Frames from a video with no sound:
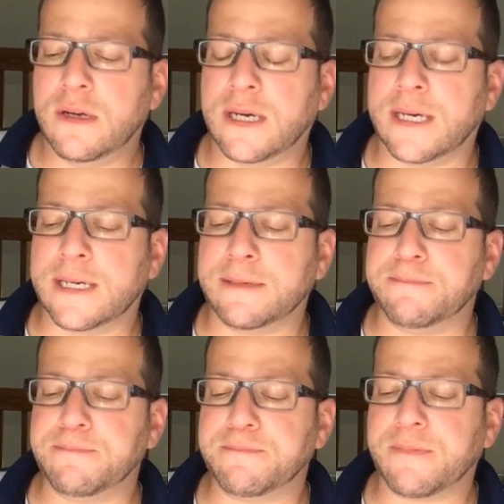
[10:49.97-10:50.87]

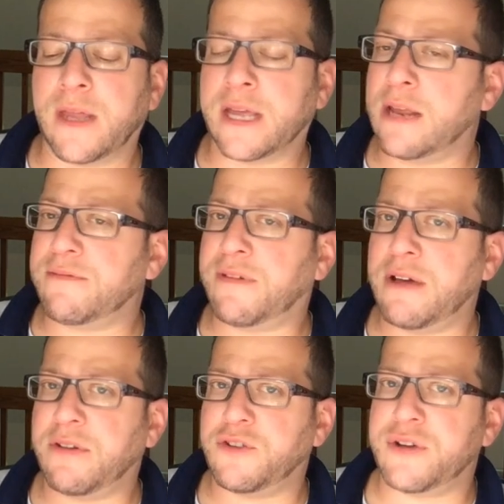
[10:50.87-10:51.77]
Again,
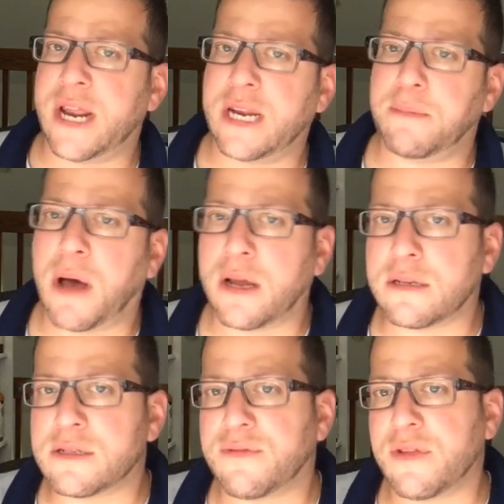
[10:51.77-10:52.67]
580
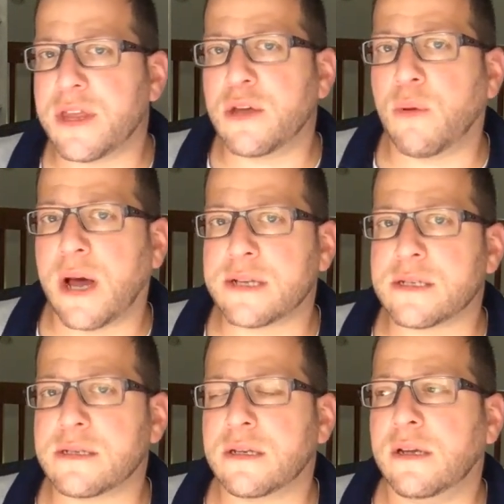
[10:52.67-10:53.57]
bottles for the
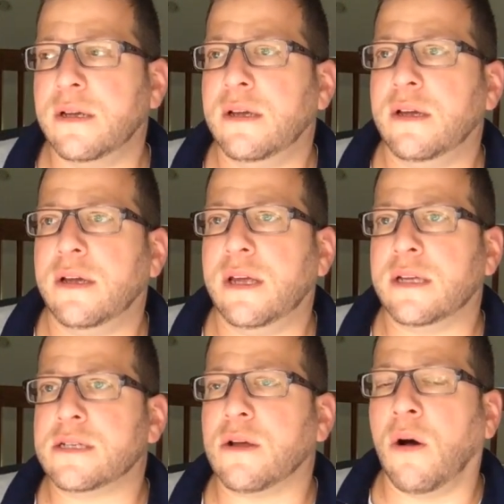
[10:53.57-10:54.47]
U.S.
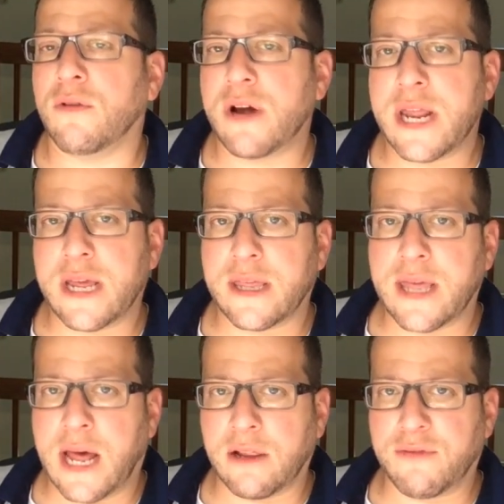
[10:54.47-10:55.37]
It's already in
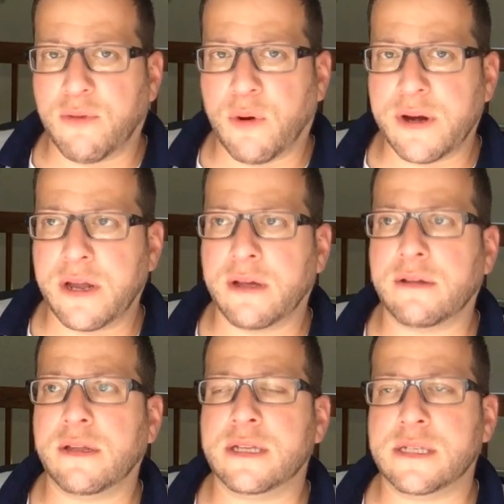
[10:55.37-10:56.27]

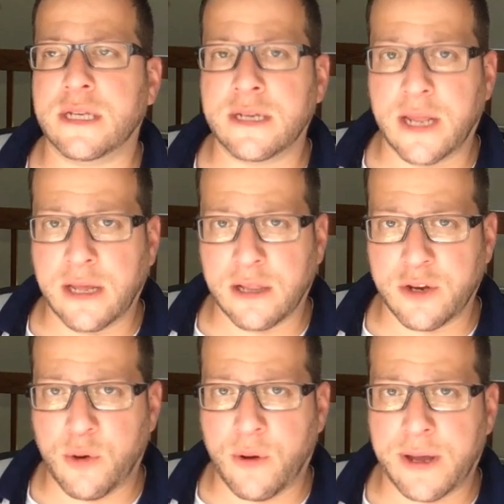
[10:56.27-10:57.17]
California. It's in
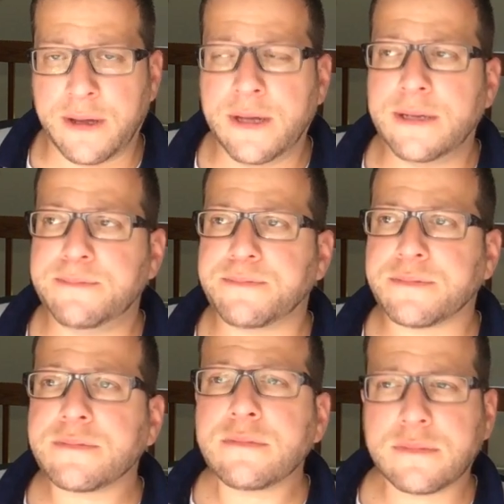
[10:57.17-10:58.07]
Illinois.
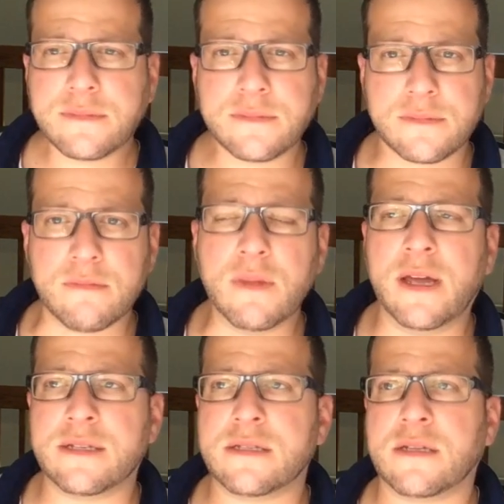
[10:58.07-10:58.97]

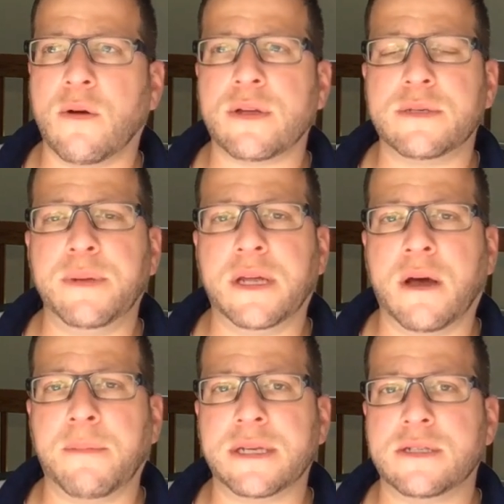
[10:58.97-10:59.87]
It's going to be
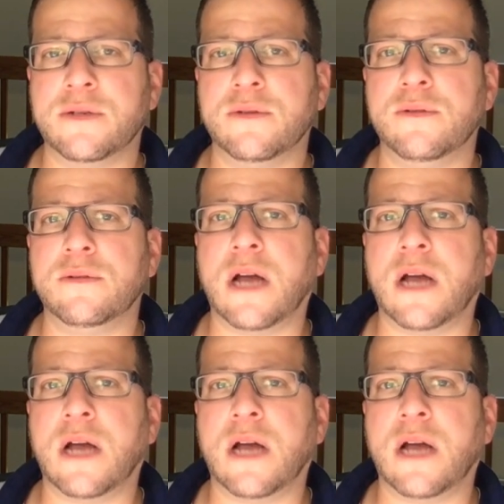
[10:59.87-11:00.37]
coming to